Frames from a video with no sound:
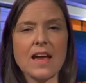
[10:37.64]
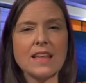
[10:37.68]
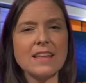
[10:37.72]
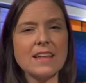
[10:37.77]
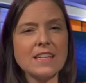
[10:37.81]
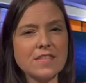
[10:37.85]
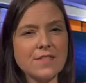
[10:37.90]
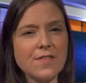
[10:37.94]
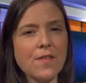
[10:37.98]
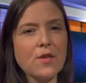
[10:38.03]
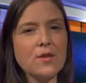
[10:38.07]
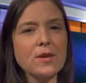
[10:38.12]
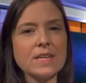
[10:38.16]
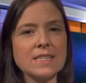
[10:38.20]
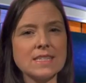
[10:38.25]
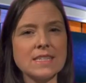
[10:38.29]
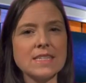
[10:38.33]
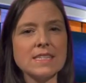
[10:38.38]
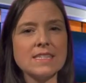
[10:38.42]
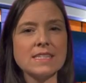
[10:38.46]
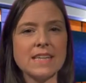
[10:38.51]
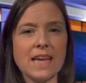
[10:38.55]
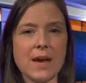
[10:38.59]
Let's focus
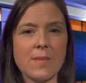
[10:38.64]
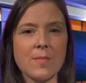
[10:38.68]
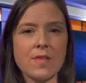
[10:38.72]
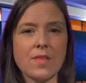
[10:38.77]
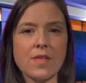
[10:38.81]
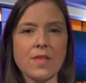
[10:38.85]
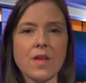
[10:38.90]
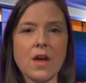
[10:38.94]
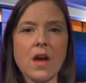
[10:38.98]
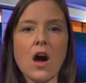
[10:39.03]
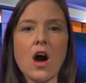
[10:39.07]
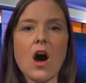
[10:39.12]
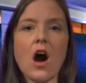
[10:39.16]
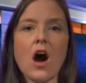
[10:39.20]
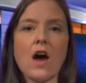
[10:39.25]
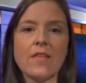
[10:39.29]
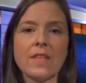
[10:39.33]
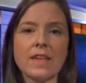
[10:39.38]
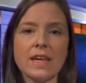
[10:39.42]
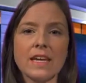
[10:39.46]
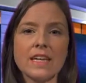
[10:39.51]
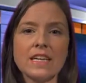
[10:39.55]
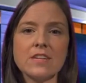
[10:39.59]
in depth on
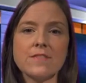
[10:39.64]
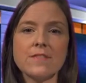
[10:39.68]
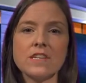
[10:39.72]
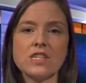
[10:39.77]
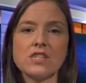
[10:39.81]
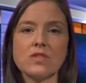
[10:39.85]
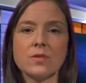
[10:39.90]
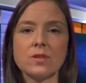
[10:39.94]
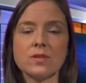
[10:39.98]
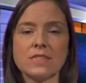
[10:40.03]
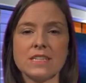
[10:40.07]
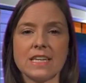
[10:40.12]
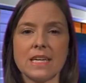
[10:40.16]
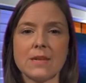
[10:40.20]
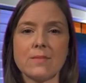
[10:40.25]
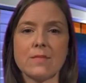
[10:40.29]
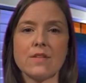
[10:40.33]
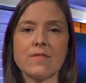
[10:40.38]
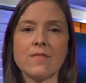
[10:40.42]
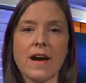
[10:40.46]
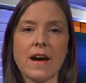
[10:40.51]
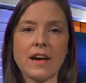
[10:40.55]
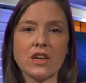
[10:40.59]
the individual team
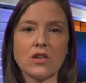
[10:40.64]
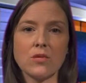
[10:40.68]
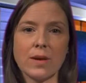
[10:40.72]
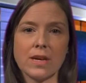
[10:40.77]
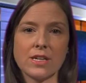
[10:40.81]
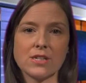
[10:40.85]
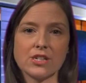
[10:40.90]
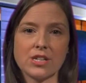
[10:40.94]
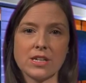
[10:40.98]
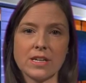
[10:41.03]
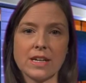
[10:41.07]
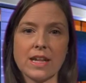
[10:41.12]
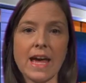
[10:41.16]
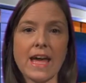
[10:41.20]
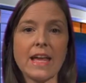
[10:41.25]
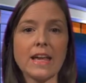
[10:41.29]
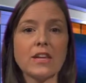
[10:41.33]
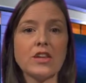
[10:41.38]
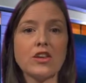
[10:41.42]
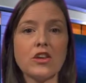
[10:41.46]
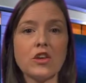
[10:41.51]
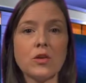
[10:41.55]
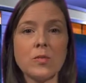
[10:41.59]
evaluation
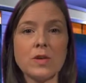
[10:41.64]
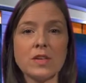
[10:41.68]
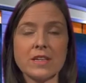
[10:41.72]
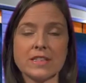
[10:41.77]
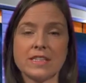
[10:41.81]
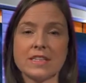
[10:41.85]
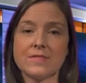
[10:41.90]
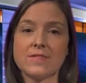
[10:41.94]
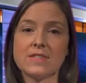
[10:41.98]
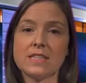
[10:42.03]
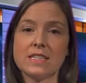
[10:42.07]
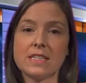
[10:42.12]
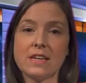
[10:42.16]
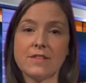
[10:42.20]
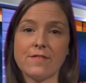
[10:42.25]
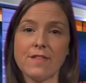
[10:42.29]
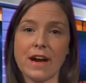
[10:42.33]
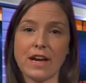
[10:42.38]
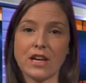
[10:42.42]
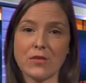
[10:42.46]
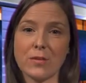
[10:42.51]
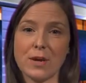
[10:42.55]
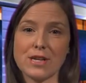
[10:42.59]
and cumulative
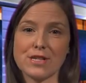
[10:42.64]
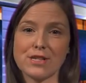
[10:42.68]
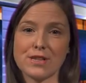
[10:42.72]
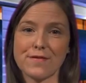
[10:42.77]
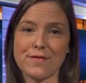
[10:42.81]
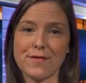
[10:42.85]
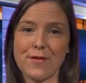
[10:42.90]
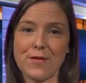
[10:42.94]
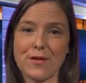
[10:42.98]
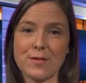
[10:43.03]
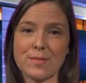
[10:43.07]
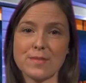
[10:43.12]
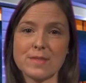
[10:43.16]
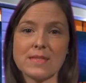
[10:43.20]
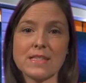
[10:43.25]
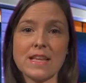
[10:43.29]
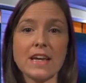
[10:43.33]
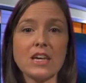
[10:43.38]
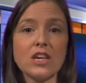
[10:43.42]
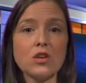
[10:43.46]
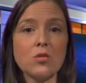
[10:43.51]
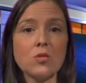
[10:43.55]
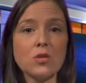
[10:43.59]
evaluation forms
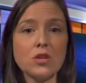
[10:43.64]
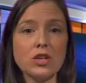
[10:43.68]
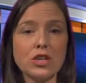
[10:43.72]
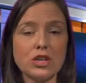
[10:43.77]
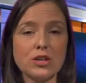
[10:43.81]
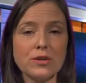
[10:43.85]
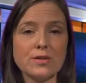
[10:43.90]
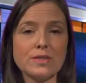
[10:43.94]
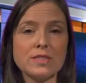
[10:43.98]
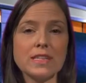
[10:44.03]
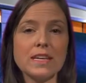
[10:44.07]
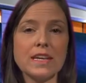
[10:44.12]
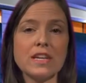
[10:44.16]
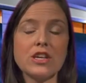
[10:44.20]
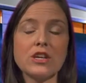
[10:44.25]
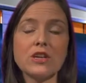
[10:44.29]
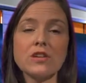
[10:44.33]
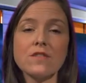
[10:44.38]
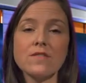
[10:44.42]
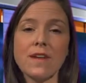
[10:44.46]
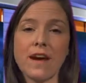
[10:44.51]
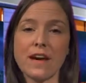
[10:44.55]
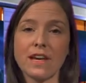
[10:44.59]
that you will use in
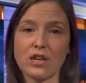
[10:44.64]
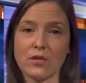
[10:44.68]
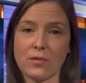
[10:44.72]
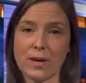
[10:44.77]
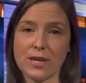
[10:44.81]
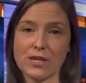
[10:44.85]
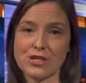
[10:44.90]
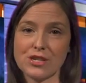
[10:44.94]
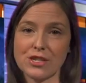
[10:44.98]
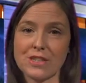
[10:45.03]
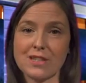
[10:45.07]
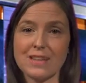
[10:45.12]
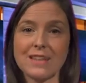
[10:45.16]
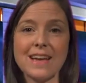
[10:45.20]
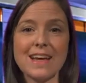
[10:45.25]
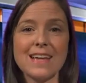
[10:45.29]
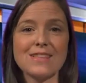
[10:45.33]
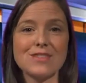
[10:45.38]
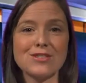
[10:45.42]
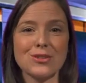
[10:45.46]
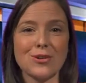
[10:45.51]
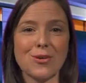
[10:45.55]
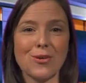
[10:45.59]
your evaluation
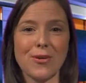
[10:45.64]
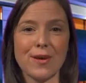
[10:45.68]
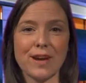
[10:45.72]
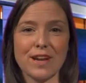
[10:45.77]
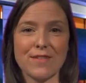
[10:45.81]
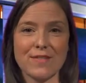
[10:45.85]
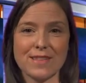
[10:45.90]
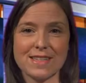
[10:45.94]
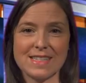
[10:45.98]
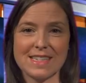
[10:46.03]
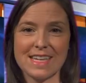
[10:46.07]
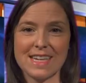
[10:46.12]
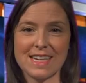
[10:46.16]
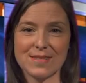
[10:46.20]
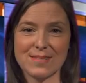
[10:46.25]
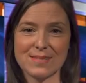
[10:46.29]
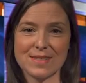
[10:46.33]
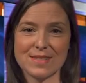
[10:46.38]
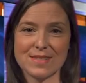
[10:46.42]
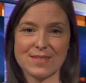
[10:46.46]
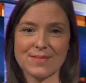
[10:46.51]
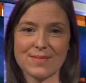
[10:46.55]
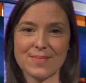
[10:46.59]
and scoring of the
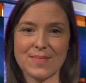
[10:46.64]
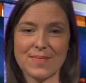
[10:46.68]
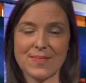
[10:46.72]
teams.